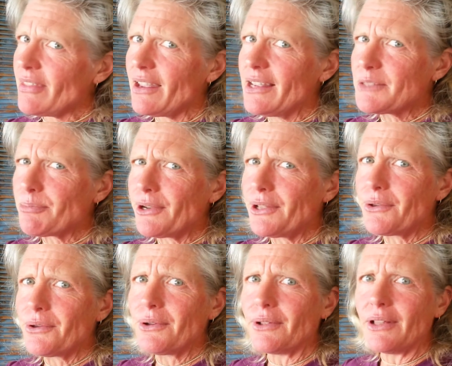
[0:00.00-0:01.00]
That's pretty
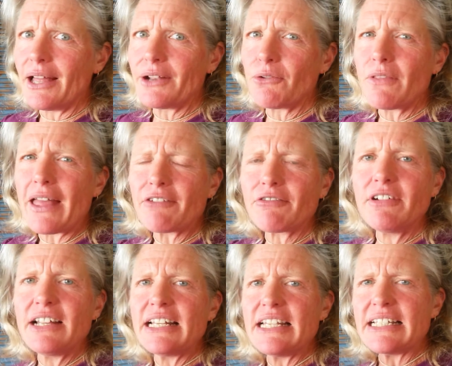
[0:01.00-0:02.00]
cool. And all that
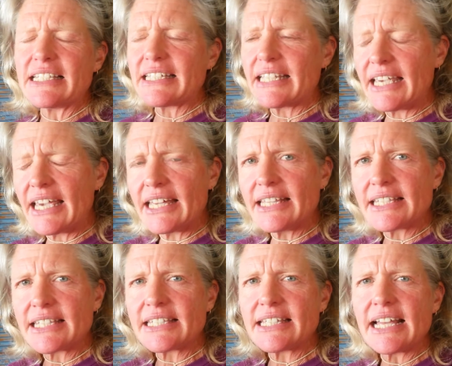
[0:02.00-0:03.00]
really intense